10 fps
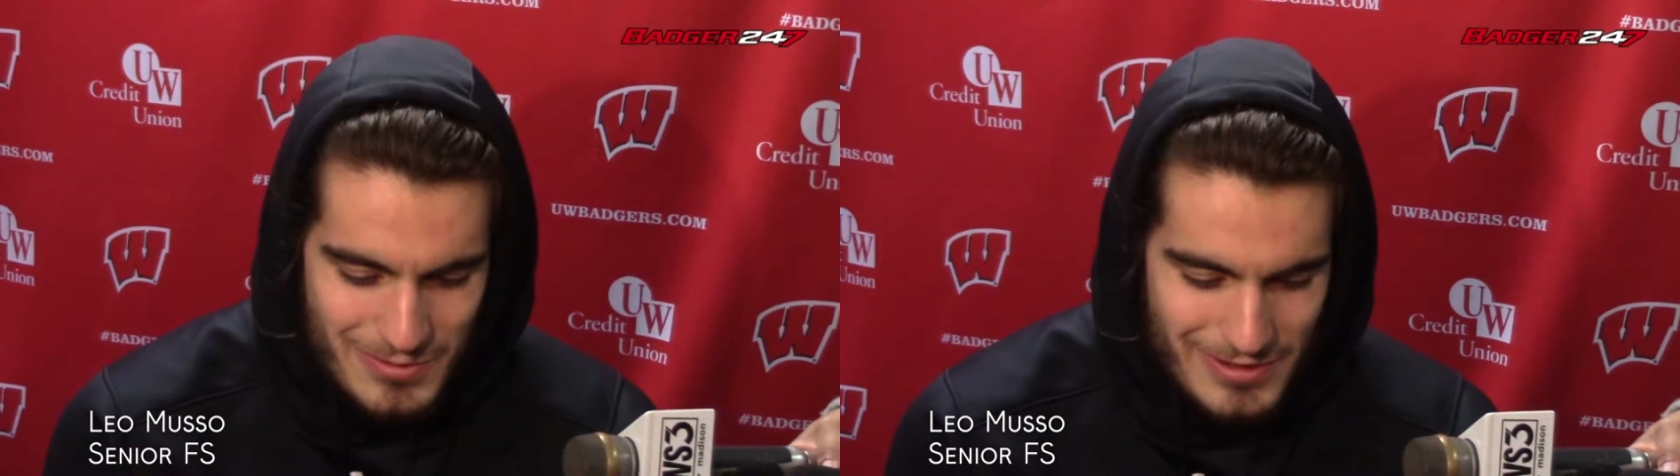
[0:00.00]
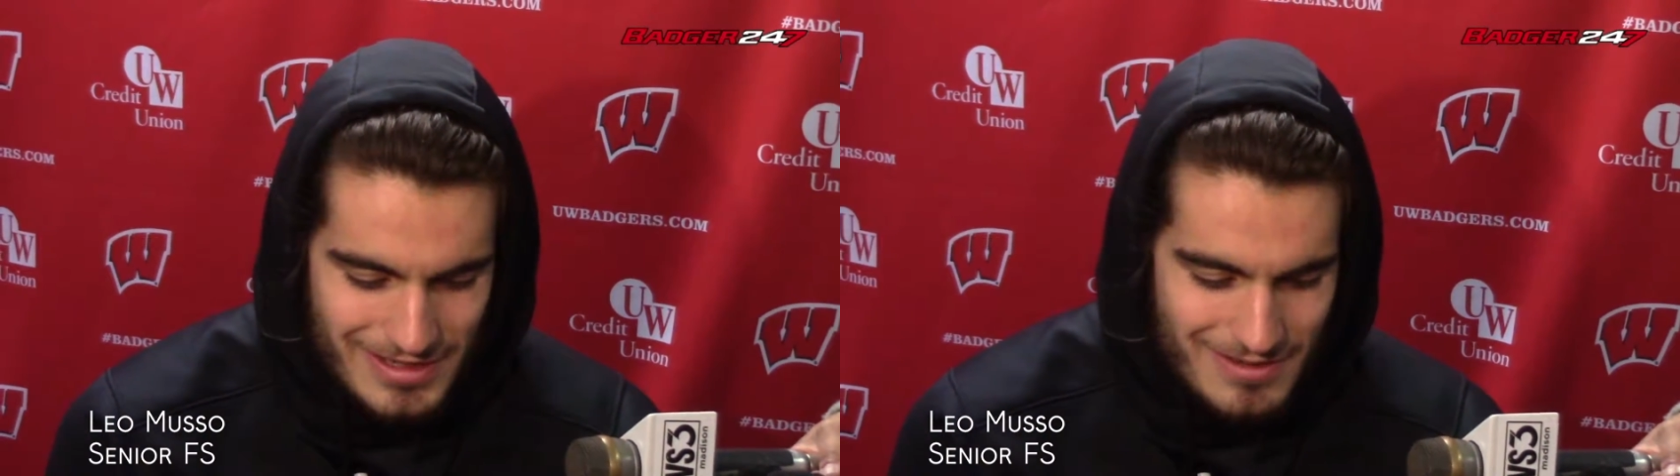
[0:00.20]

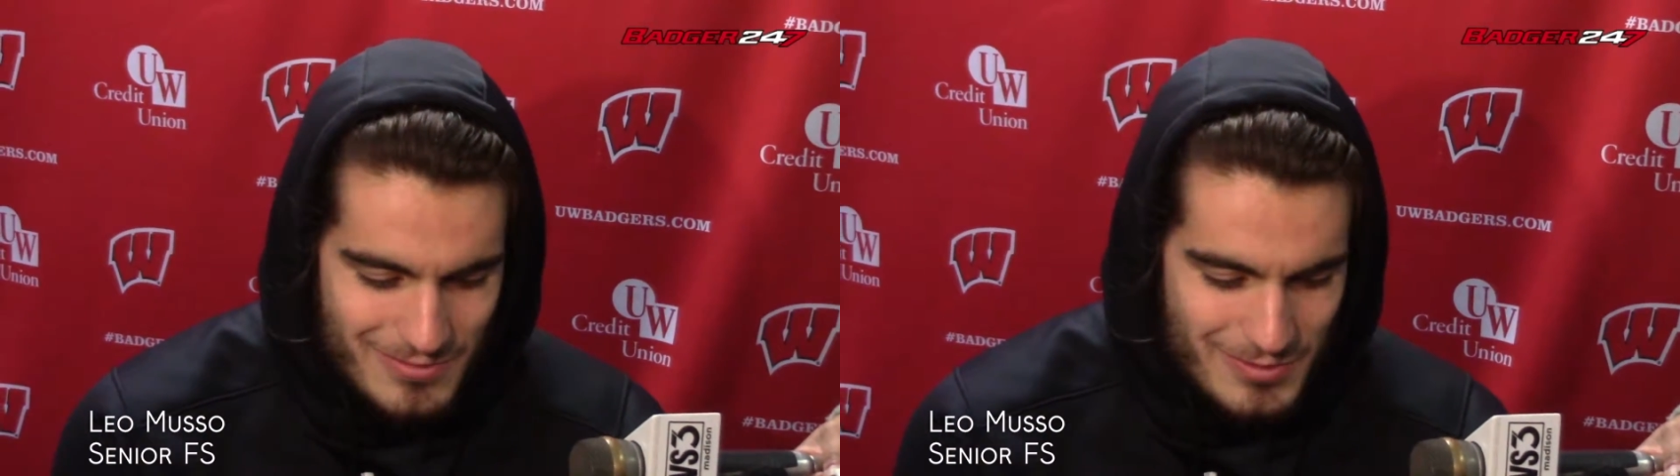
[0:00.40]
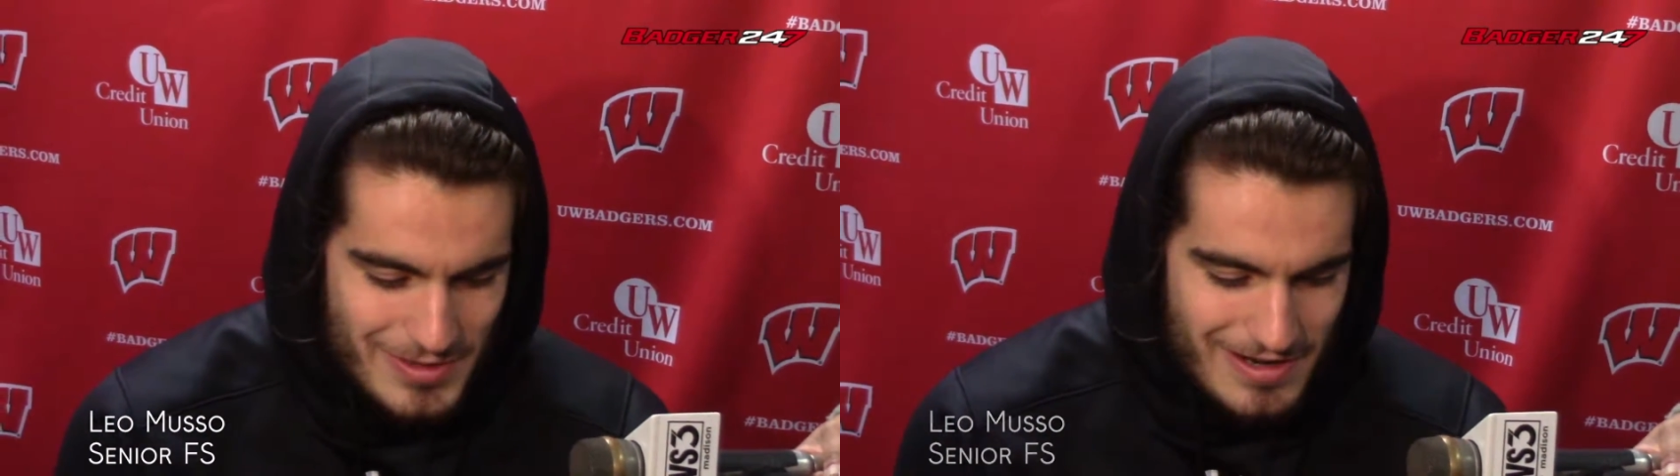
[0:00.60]
pretty
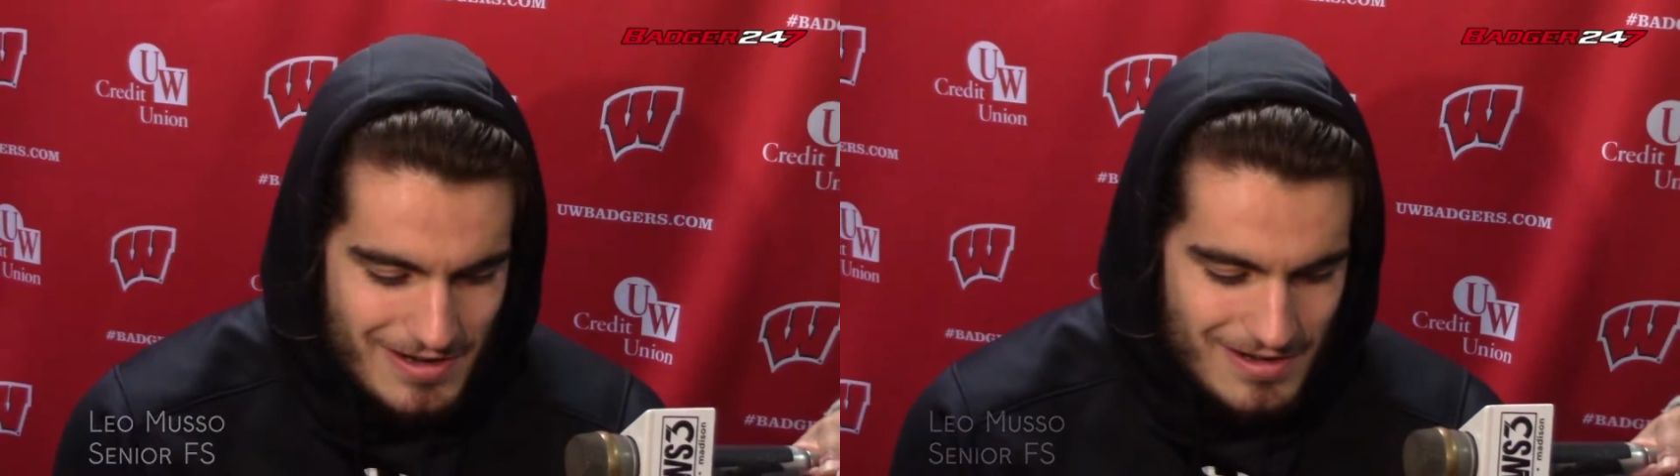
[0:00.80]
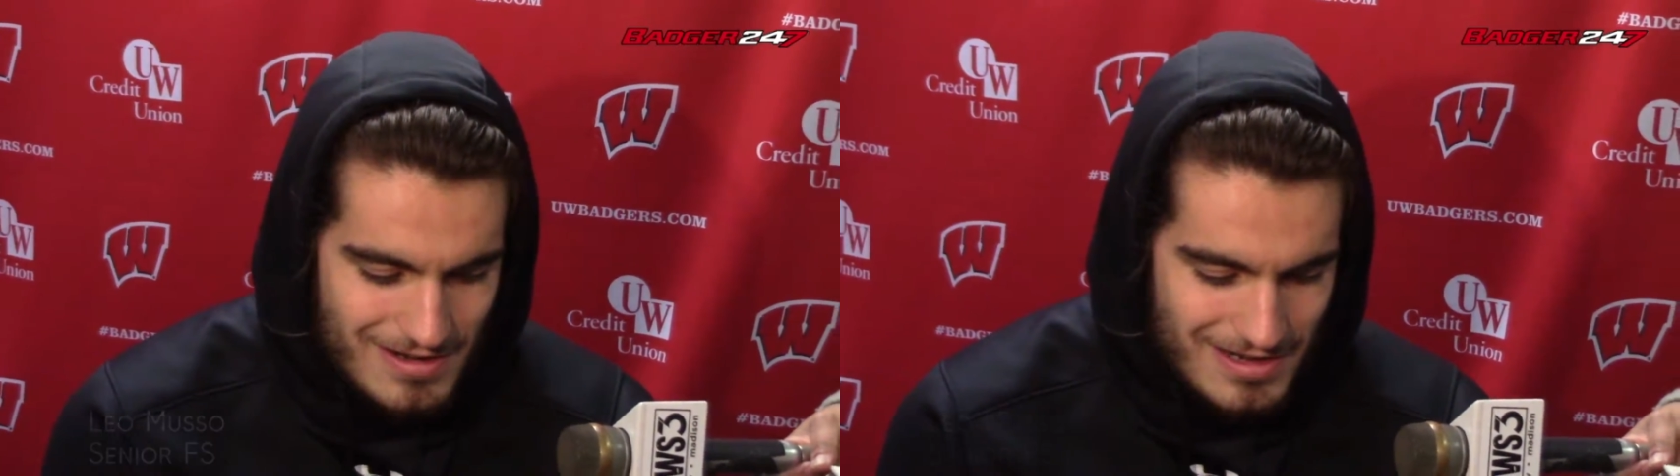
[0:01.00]
unprepared.